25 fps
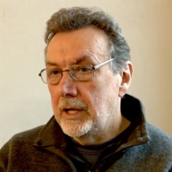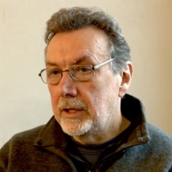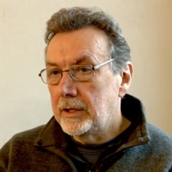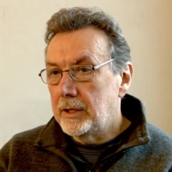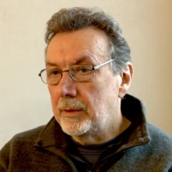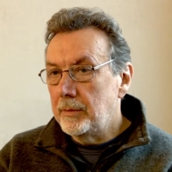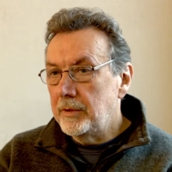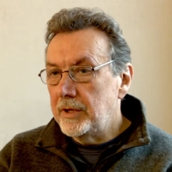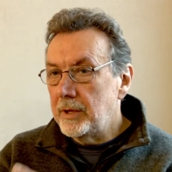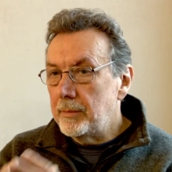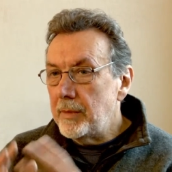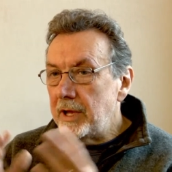
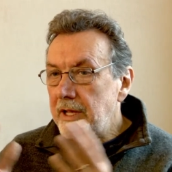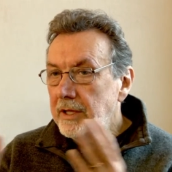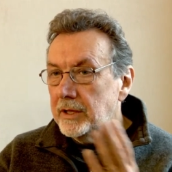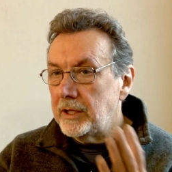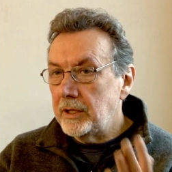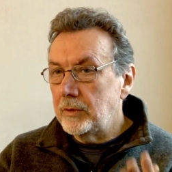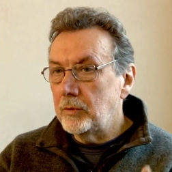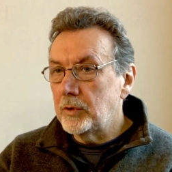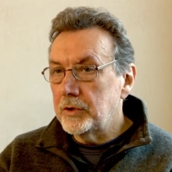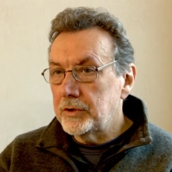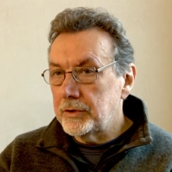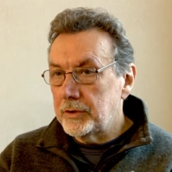the the main
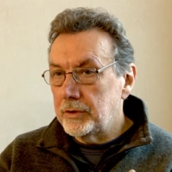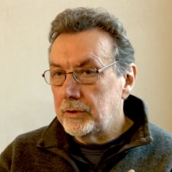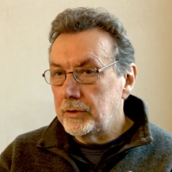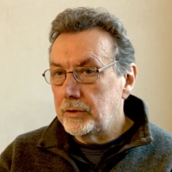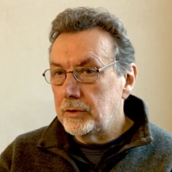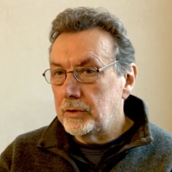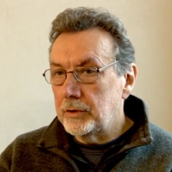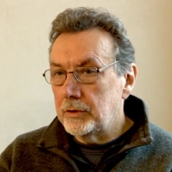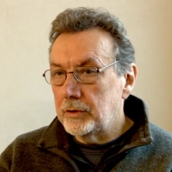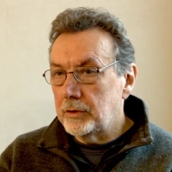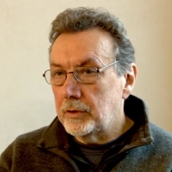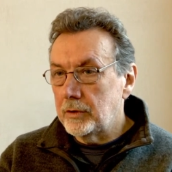thing was to,
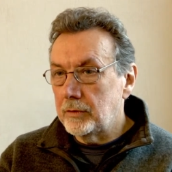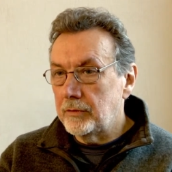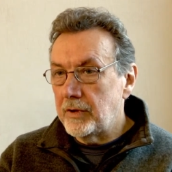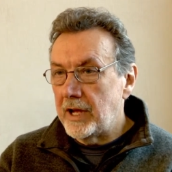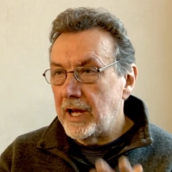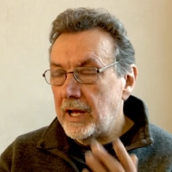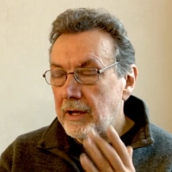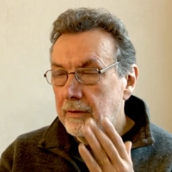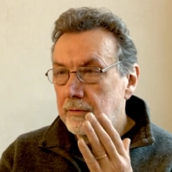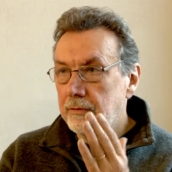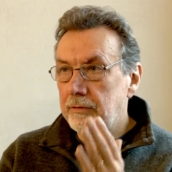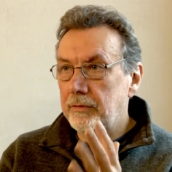to sort of
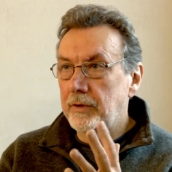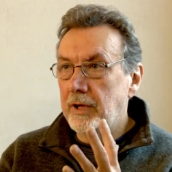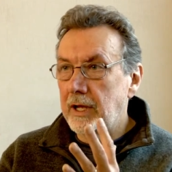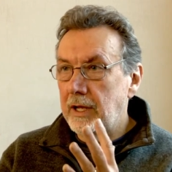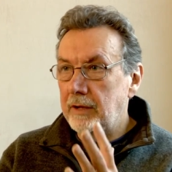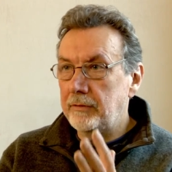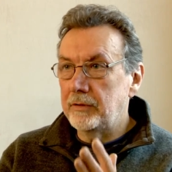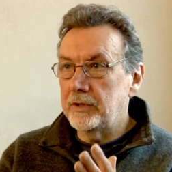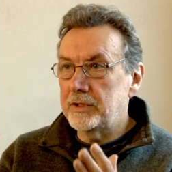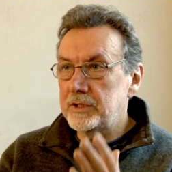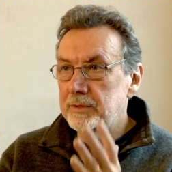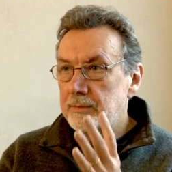have
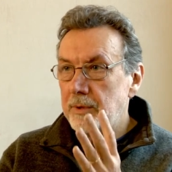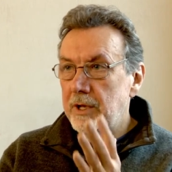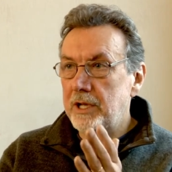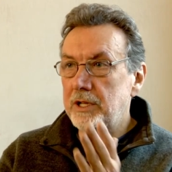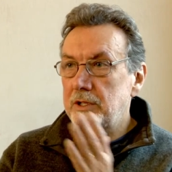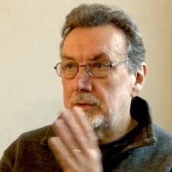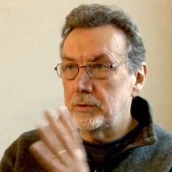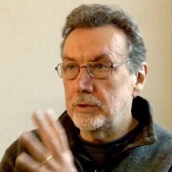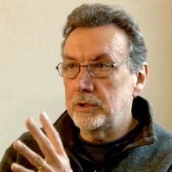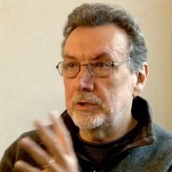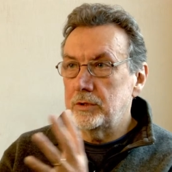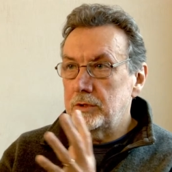have a
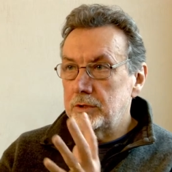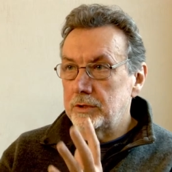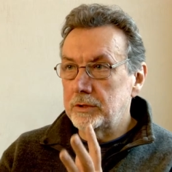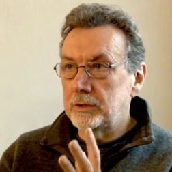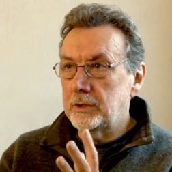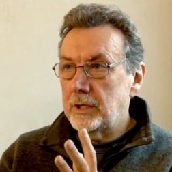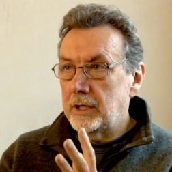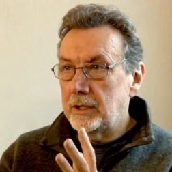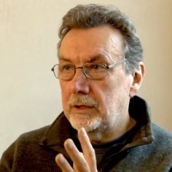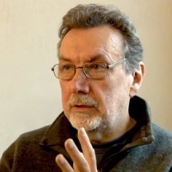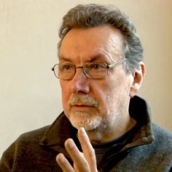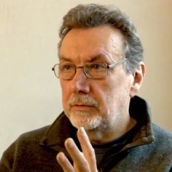space which is
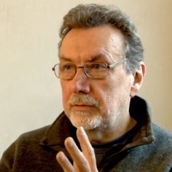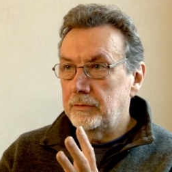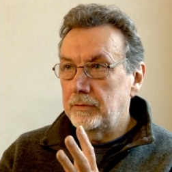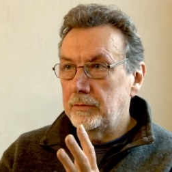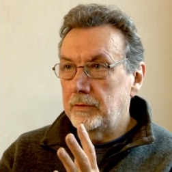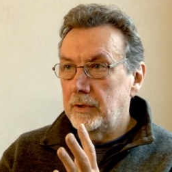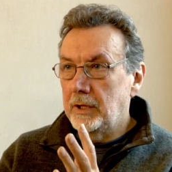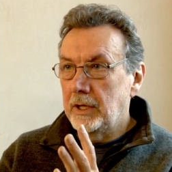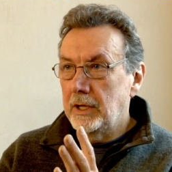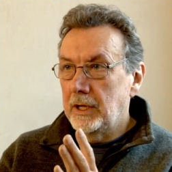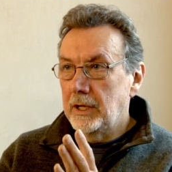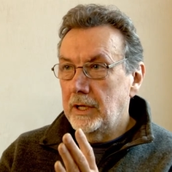kind of
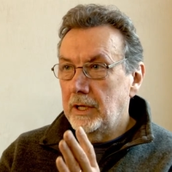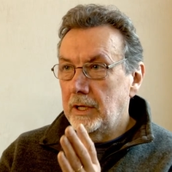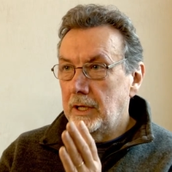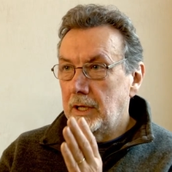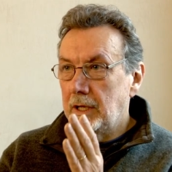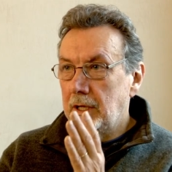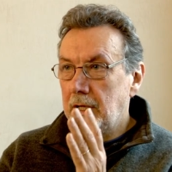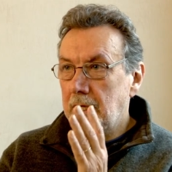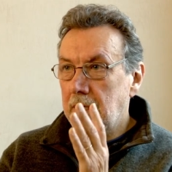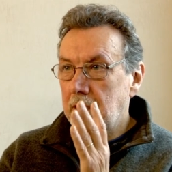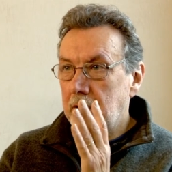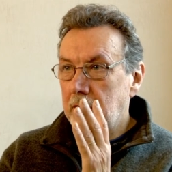
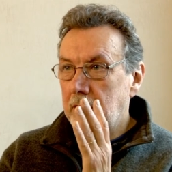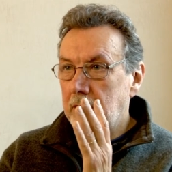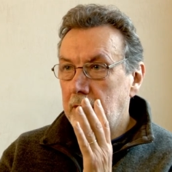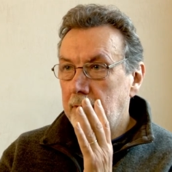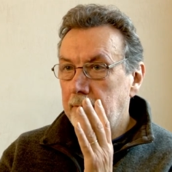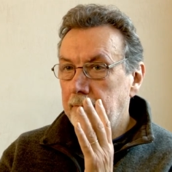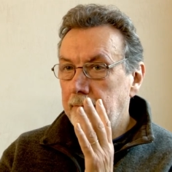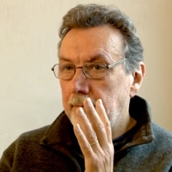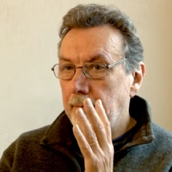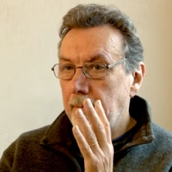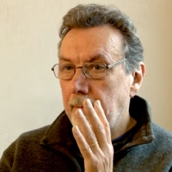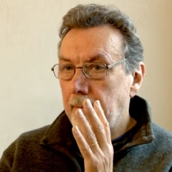
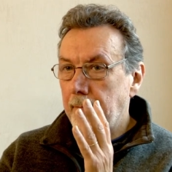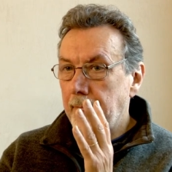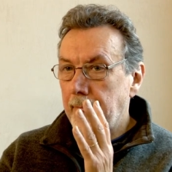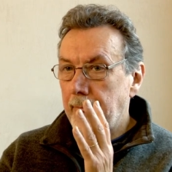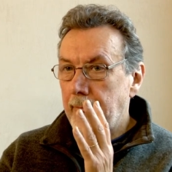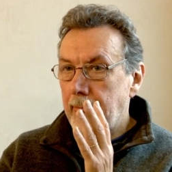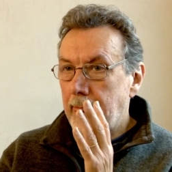um,